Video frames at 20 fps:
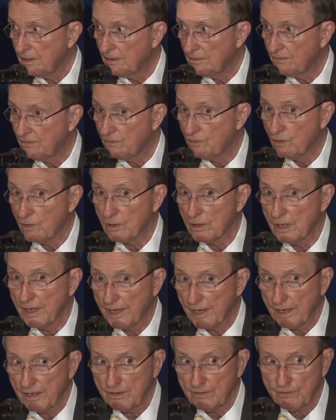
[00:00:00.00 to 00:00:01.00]
for
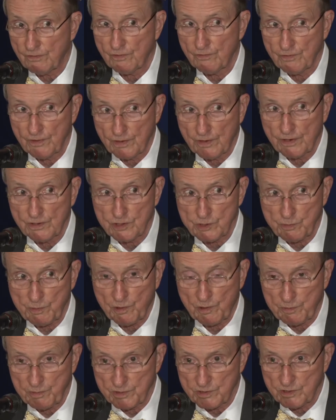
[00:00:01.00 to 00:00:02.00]
land for various
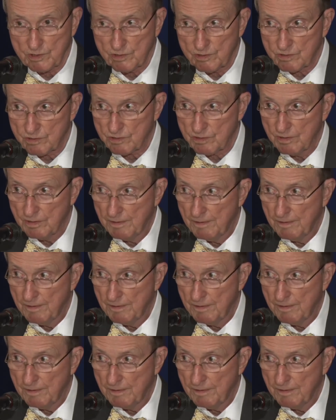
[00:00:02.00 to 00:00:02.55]
purposes.